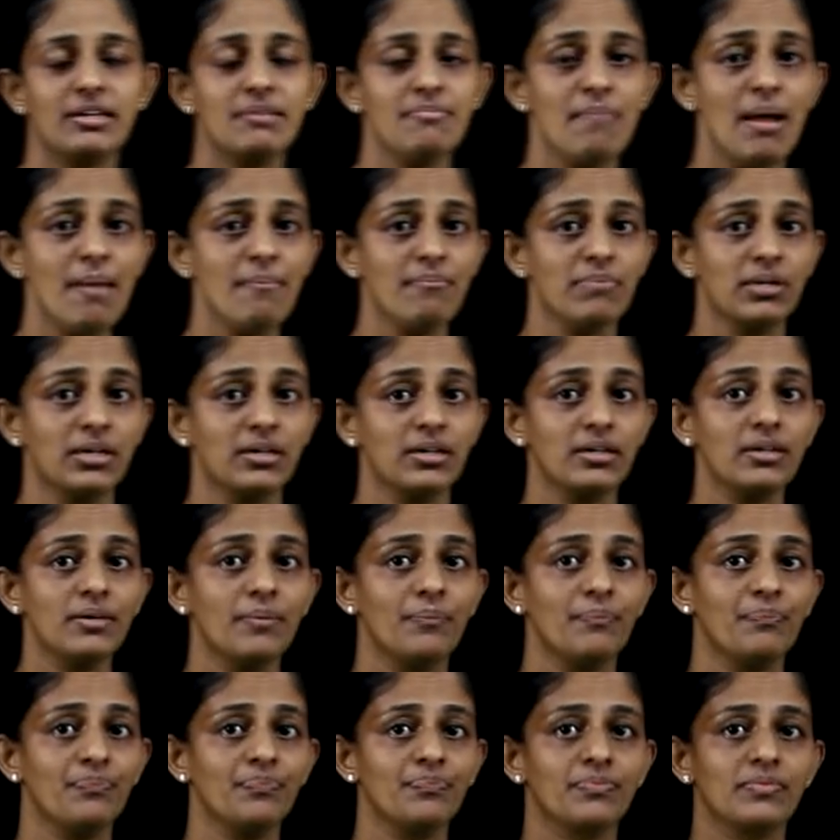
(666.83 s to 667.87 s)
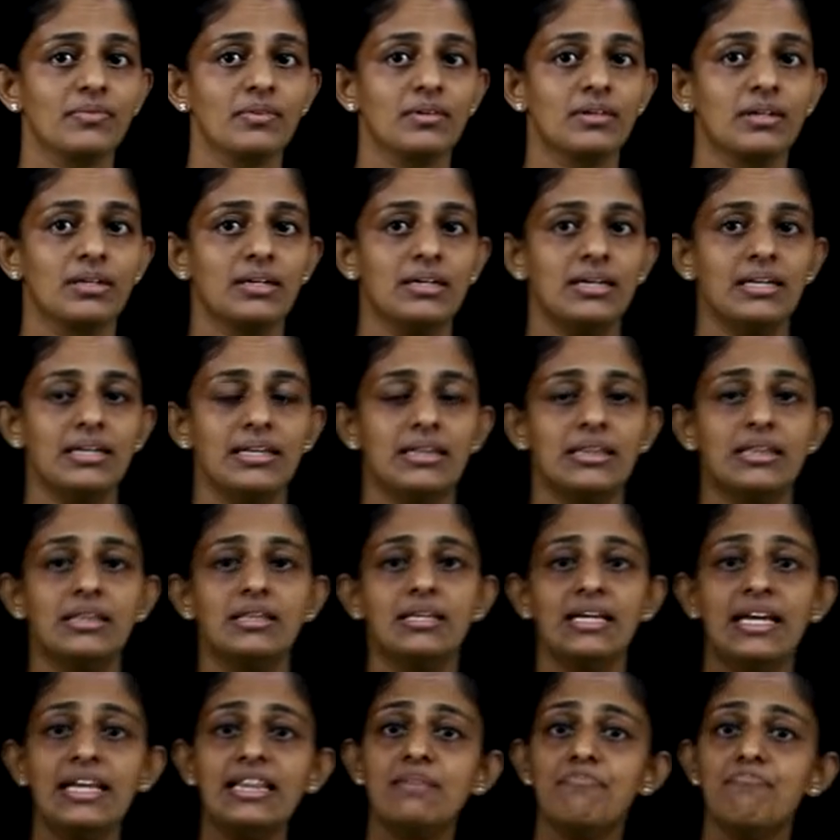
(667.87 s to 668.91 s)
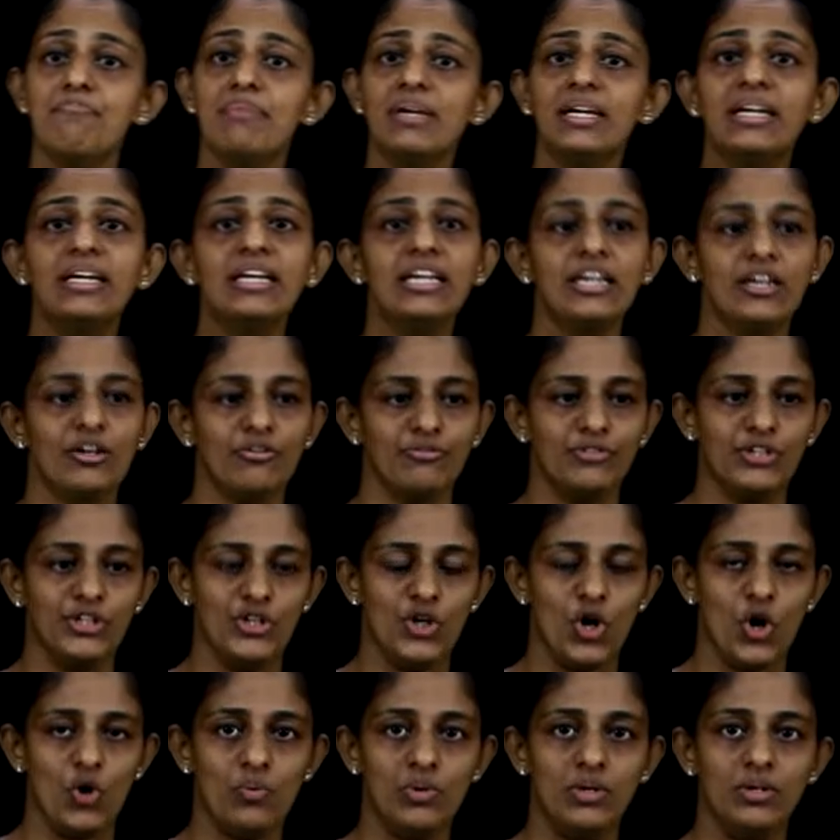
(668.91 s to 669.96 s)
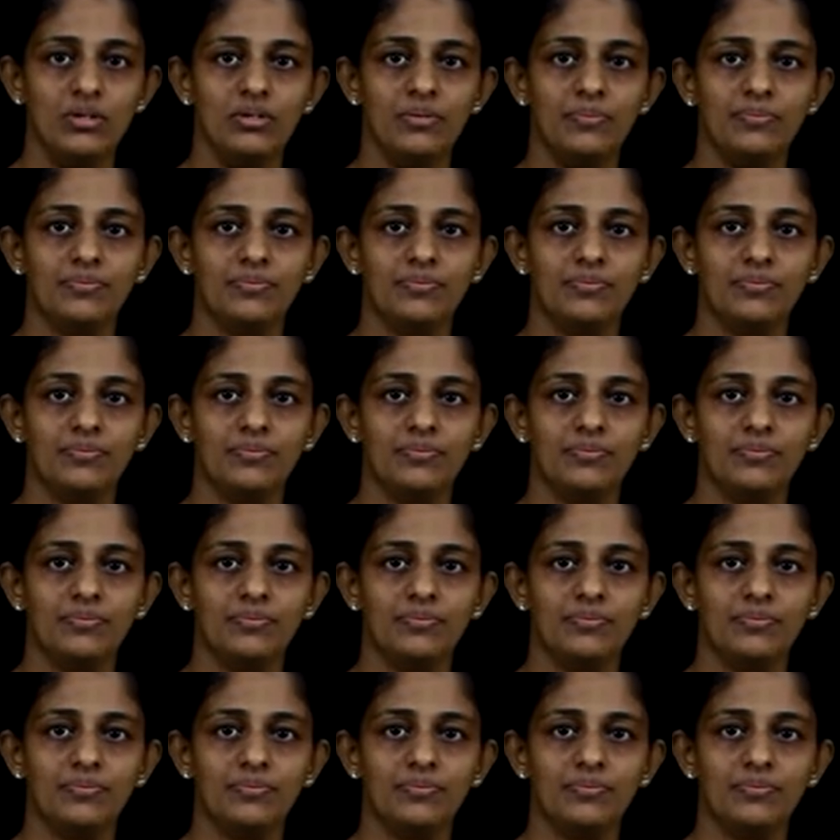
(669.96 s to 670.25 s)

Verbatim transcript: Remember, in the beginning of the novel,